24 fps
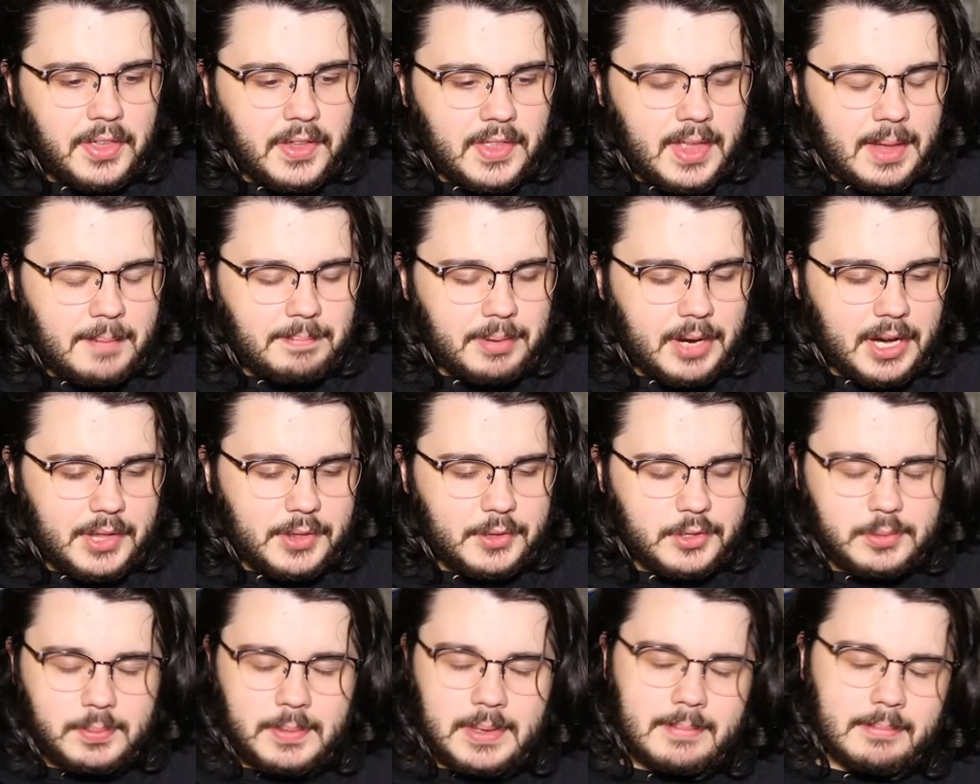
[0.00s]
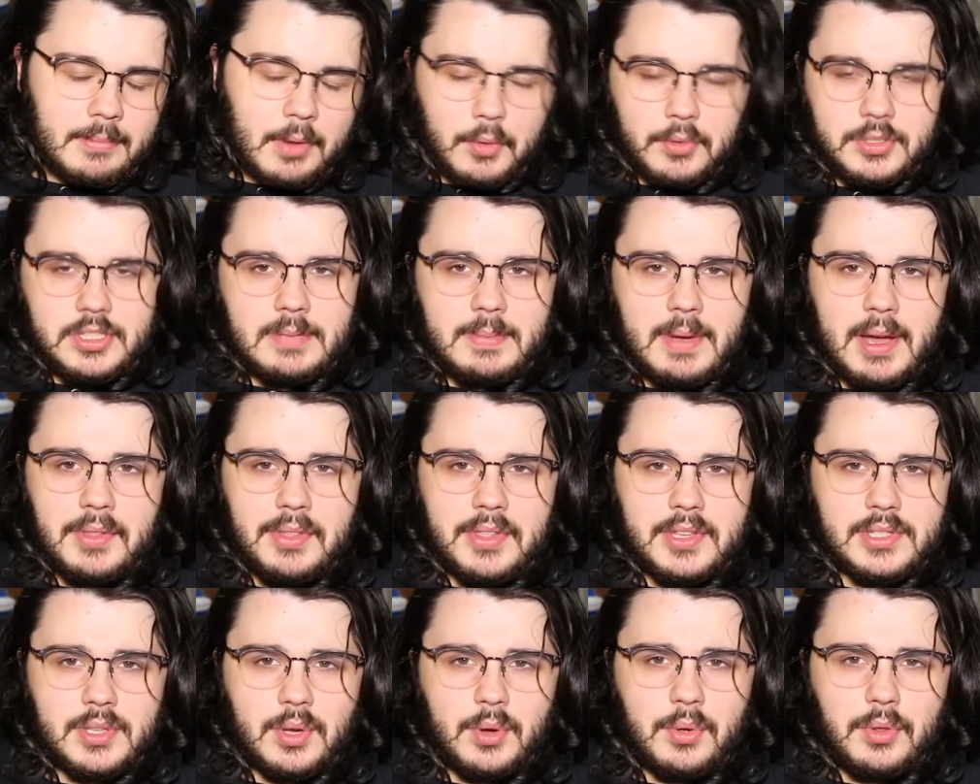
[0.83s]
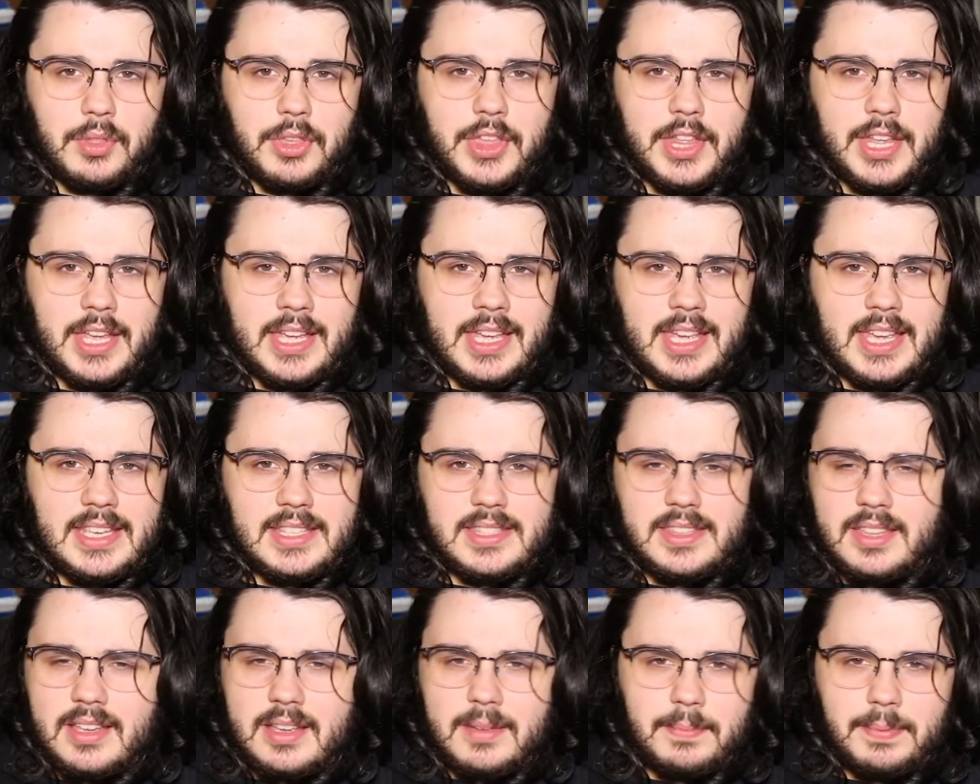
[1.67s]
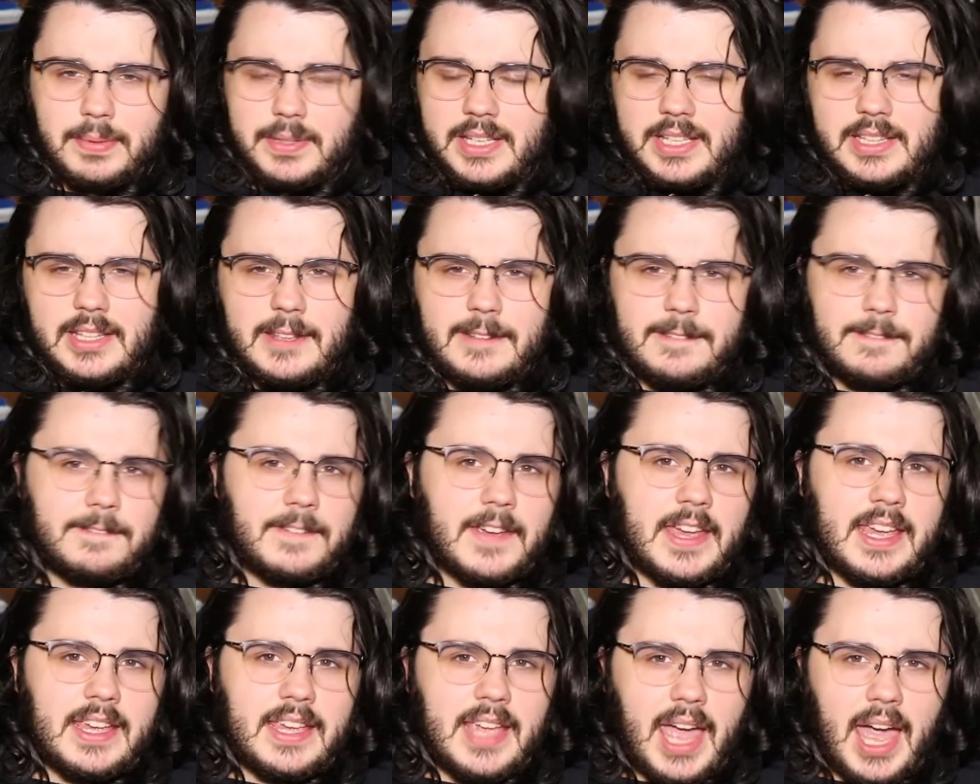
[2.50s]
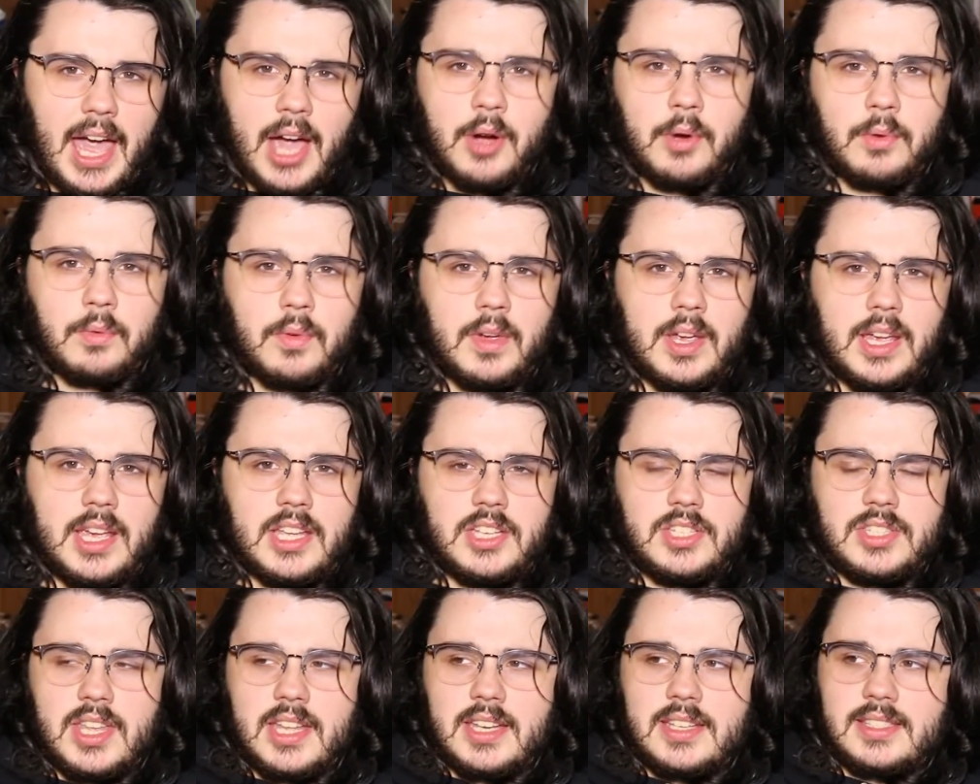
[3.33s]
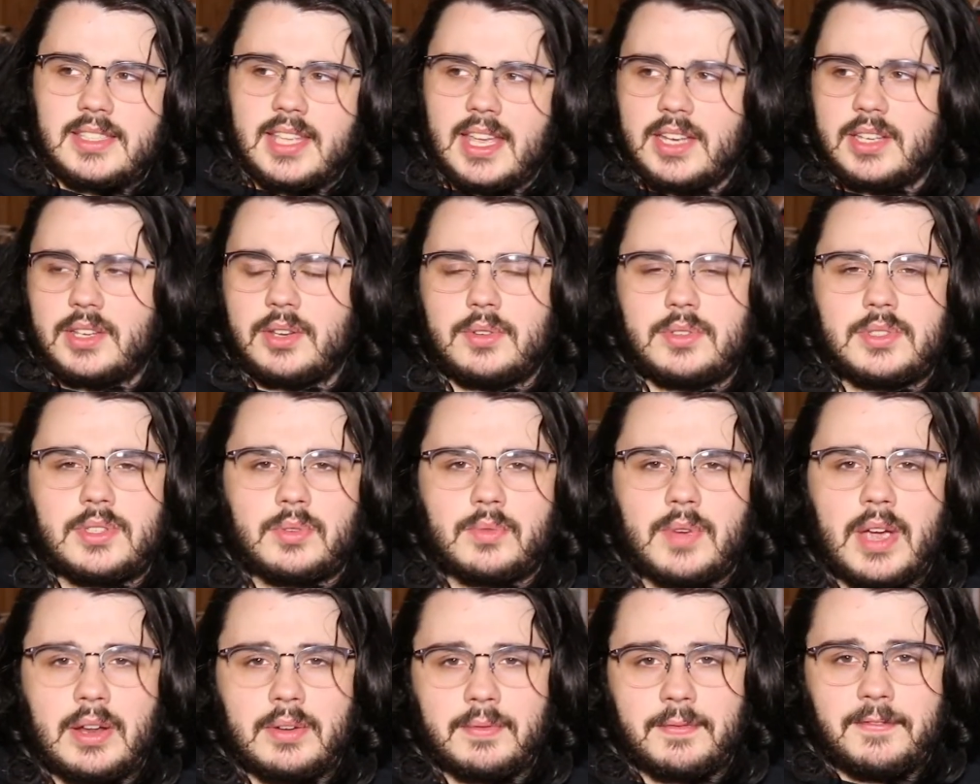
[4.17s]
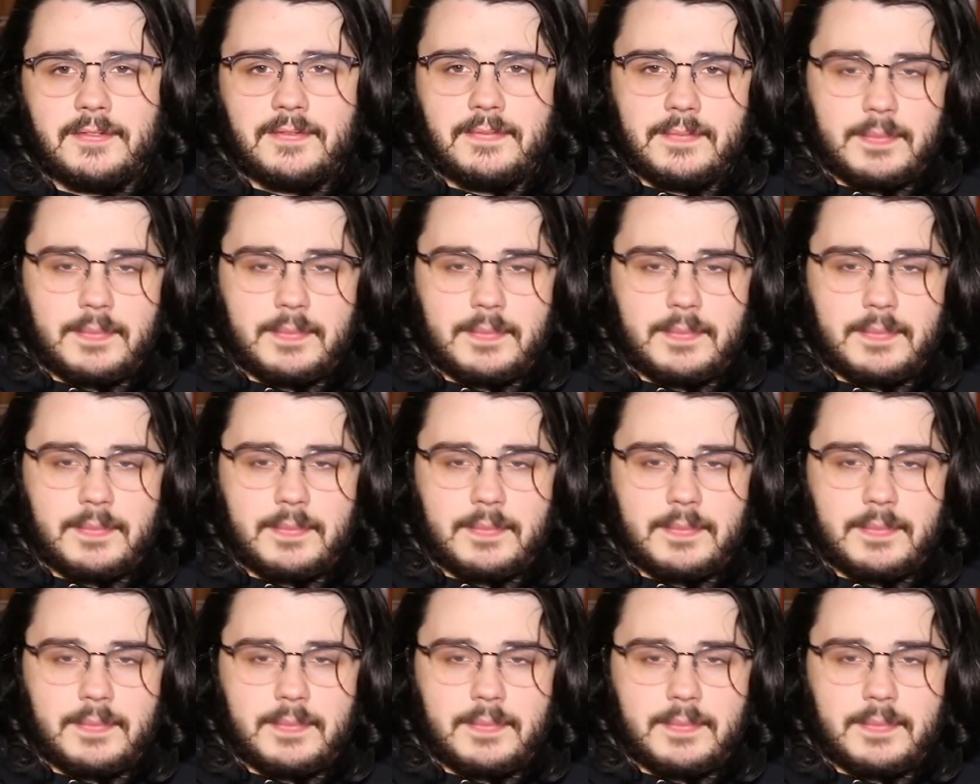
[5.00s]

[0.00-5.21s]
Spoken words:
thing that bothers me most about this whole thing is the completely fake outrage that centers around